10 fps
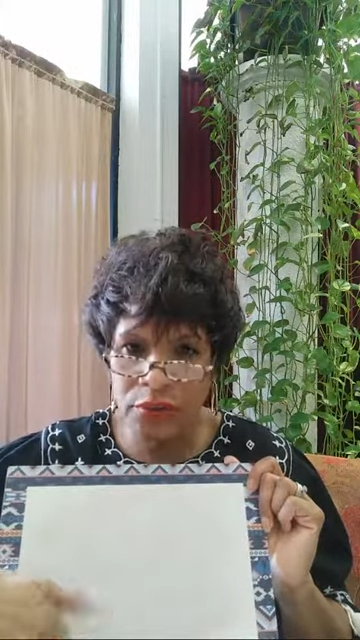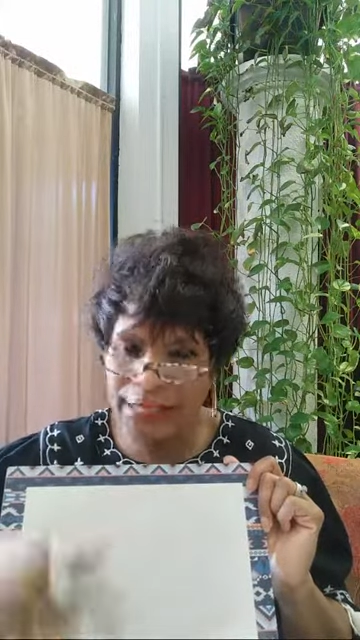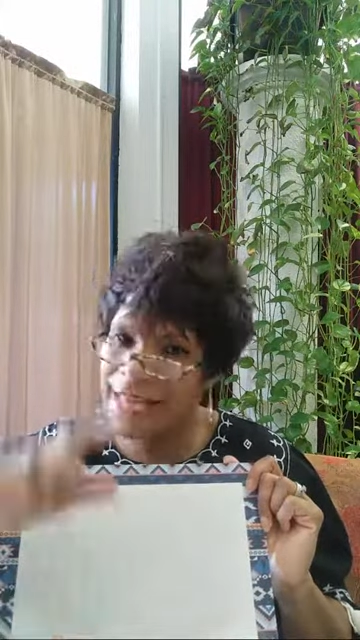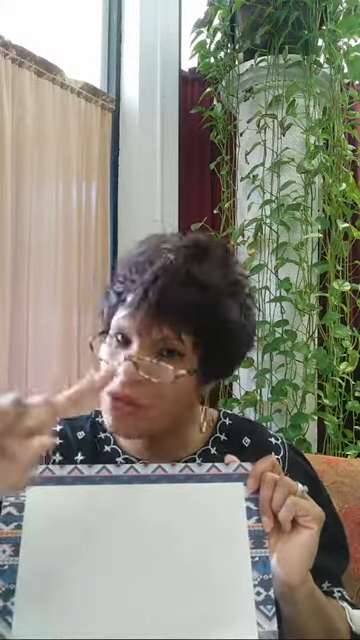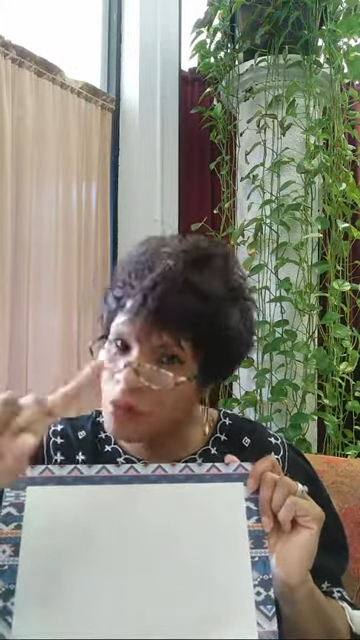
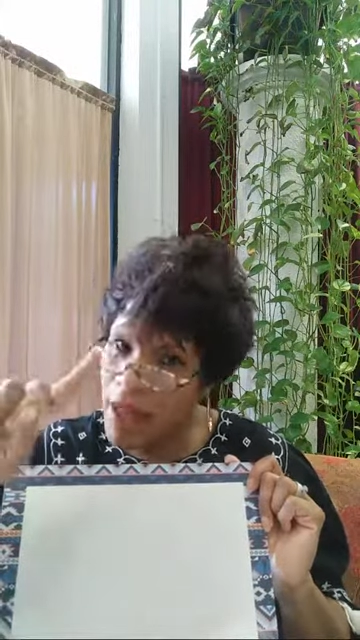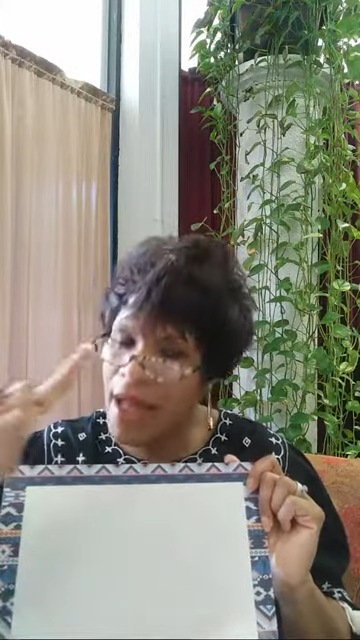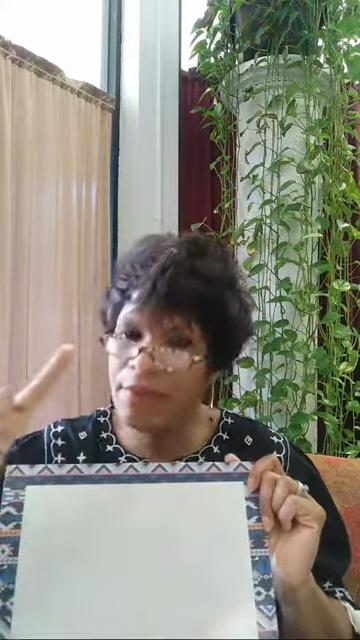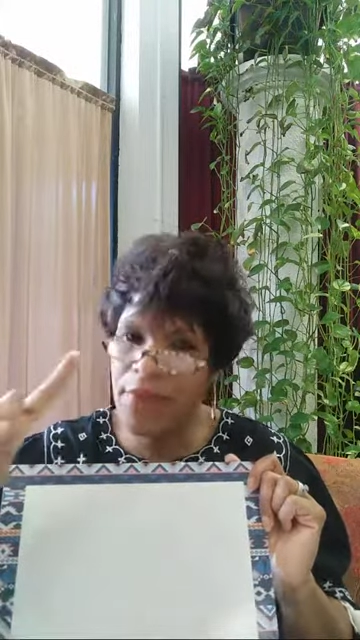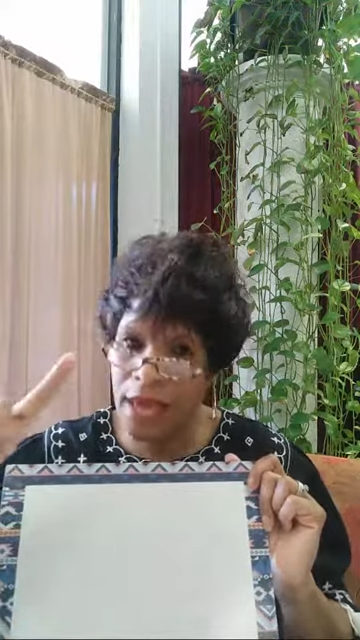That's
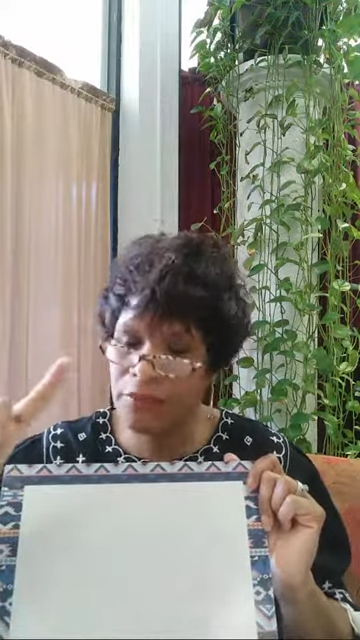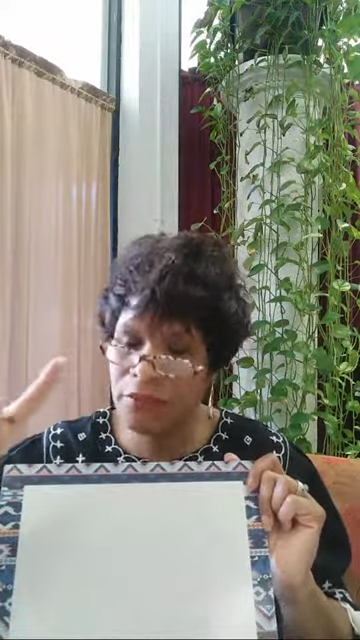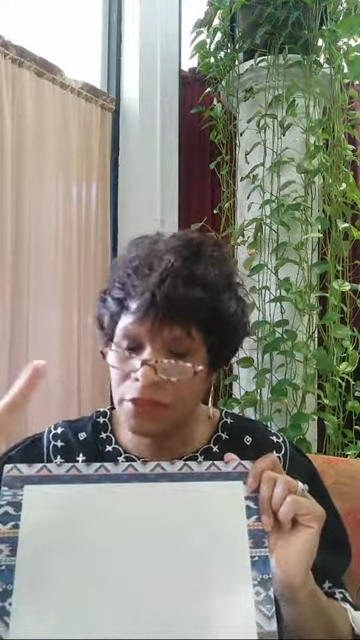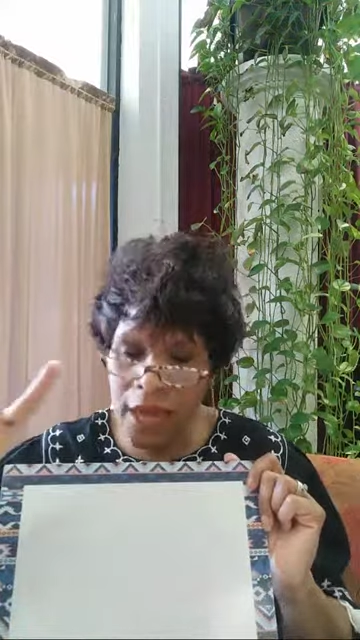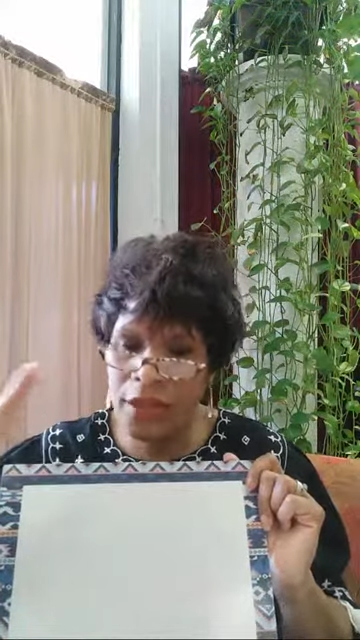why I'm
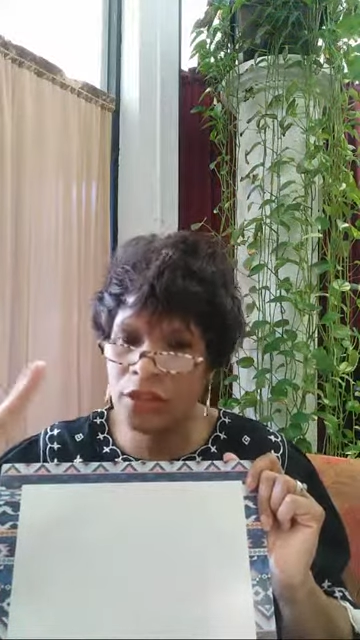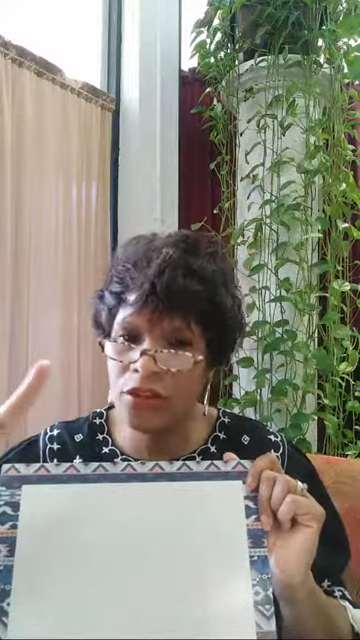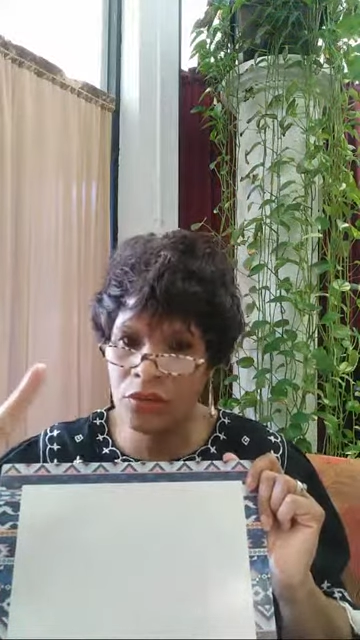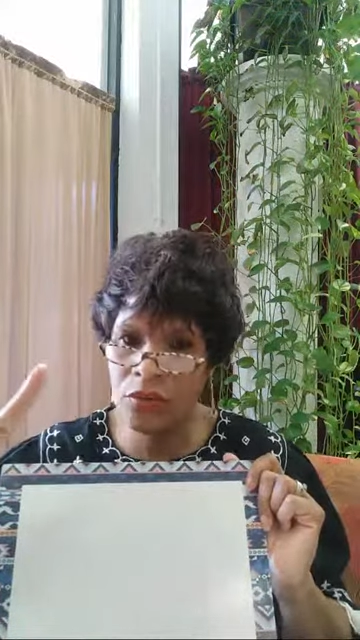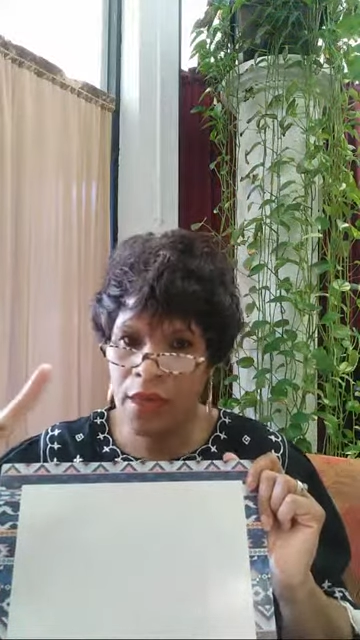telling
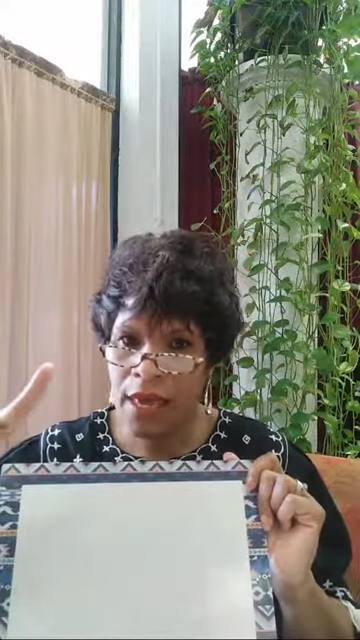you,